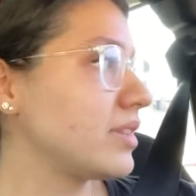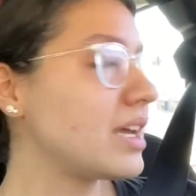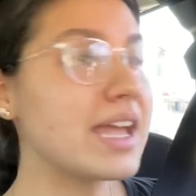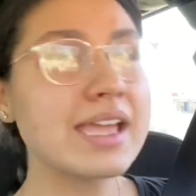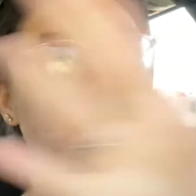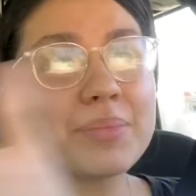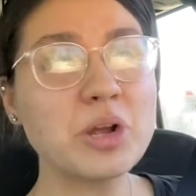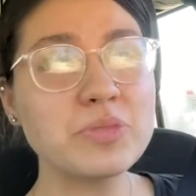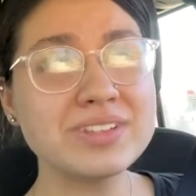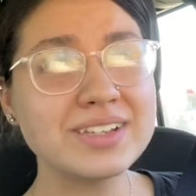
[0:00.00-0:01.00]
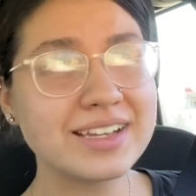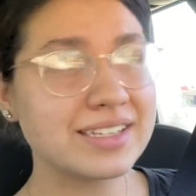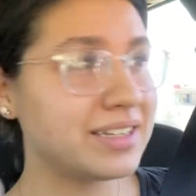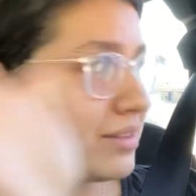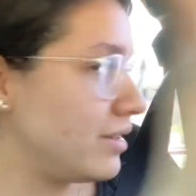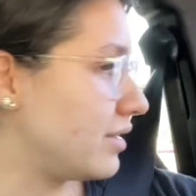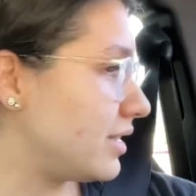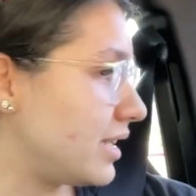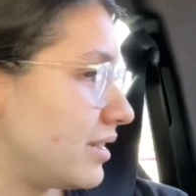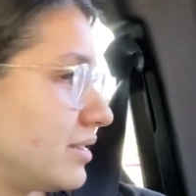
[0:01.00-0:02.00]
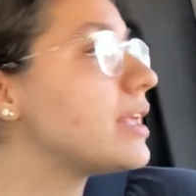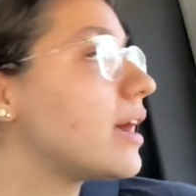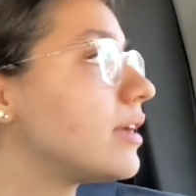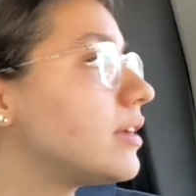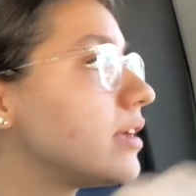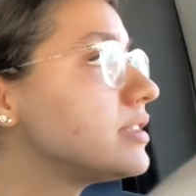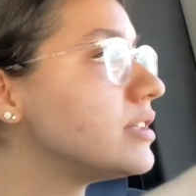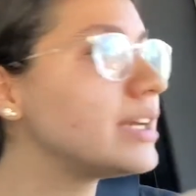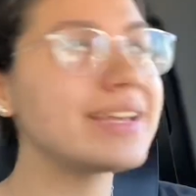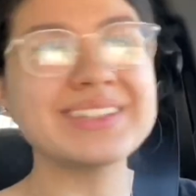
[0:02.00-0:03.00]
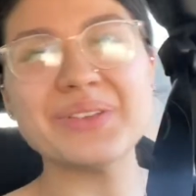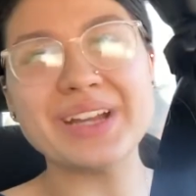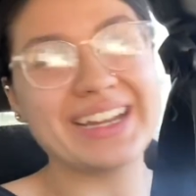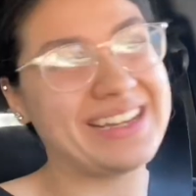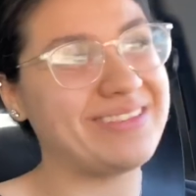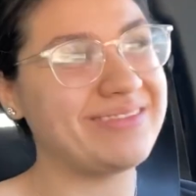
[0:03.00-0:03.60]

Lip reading: I can't promise you guys anything on that. Yeah, I'll see you guys right now.